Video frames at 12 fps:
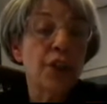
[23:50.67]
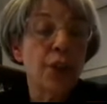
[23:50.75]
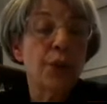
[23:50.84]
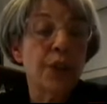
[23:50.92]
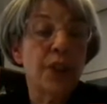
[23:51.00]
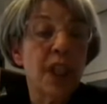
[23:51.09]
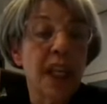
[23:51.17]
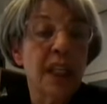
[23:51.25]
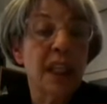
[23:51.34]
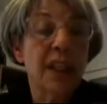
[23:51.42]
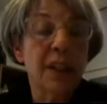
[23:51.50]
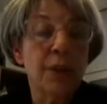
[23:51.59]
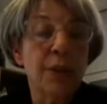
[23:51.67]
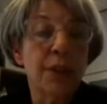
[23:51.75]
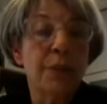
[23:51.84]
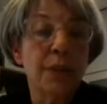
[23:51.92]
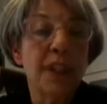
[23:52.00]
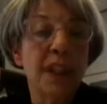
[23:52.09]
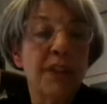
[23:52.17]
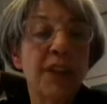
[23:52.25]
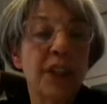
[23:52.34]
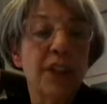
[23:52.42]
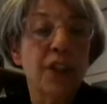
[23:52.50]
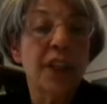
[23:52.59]
You, a state, can do some
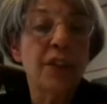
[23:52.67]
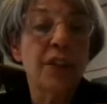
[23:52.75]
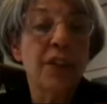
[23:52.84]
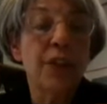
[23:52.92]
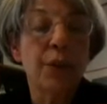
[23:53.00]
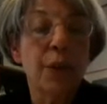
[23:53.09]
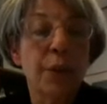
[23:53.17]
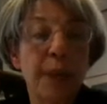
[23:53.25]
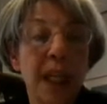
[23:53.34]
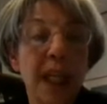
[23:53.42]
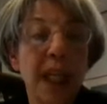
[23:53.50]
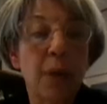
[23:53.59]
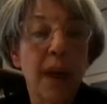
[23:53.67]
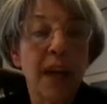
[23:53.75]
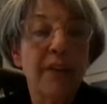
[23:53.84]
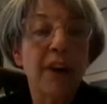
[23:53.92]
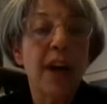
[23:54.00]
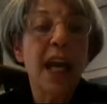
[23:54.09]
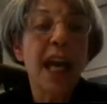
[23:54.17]
significant changes through a Medicaid waiver.